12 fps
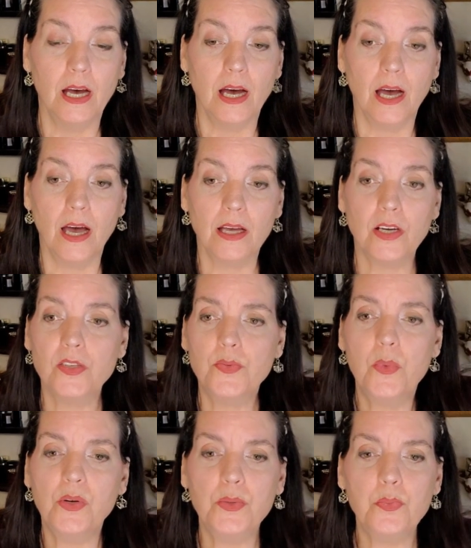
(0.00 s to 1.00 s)
Because uh,
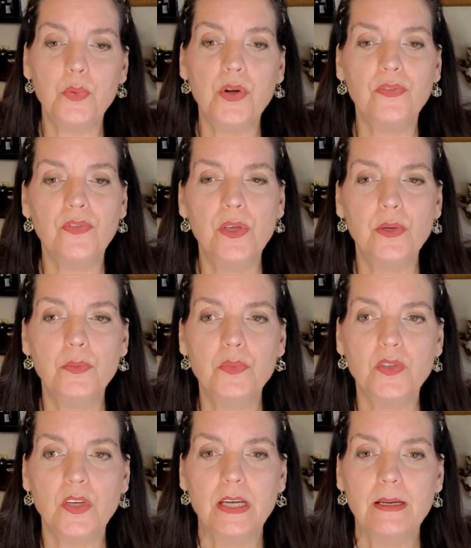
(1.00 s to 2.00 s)
most
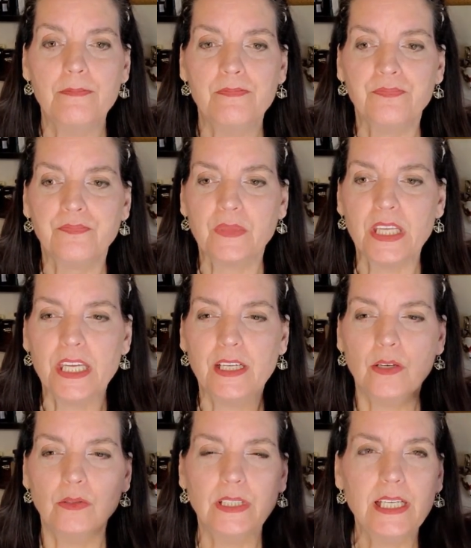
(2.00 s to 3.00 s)
perfumes, you
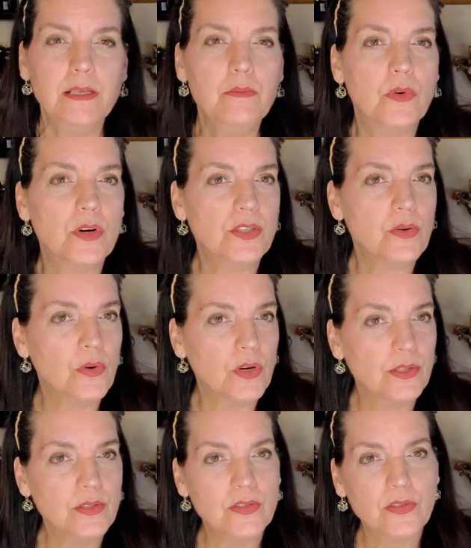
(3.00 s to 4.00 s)
know, lean more
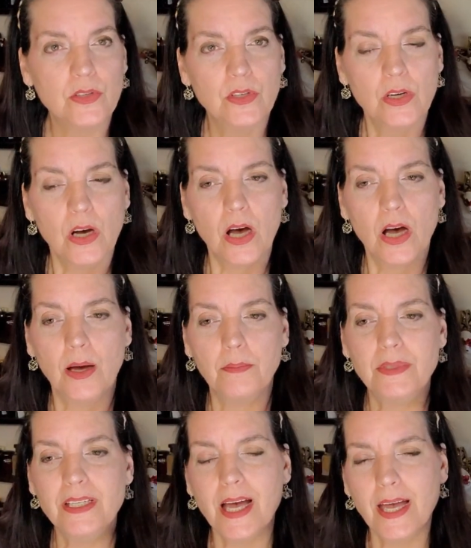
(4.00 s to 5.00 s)
towards
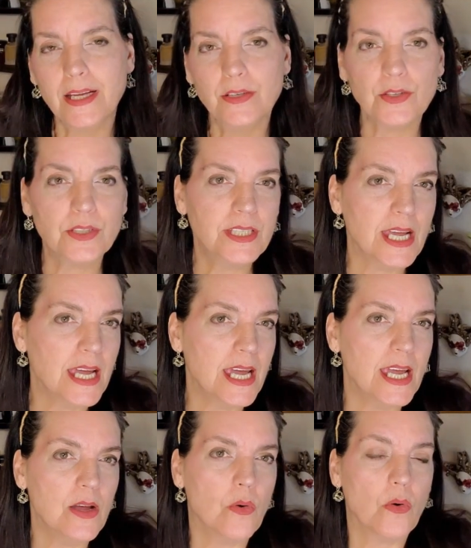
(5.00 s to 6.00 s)
um, night or
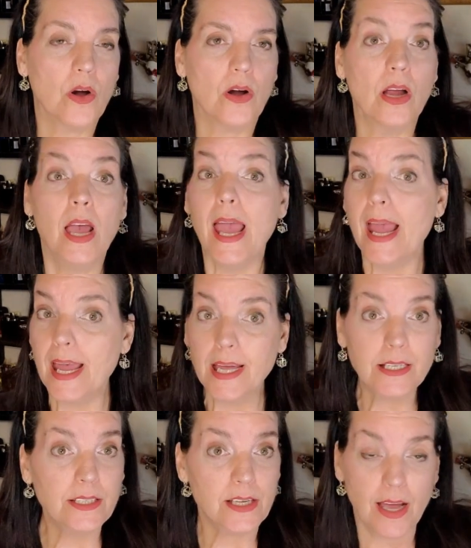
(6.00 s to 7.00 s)
day or
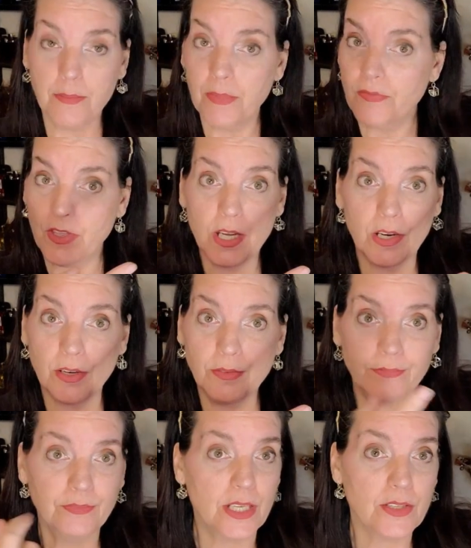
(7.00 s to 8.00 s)
and time of
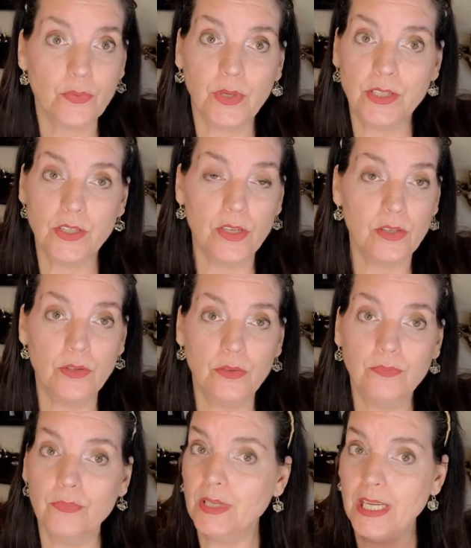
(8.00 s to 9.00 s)
year. This one
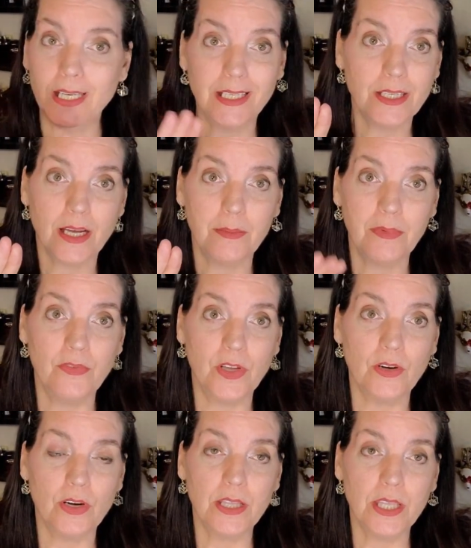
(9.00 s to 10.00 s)
too, any time of
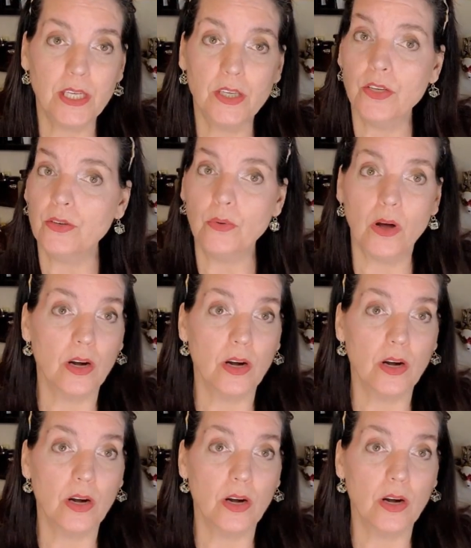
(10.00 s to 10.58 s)
year, I think you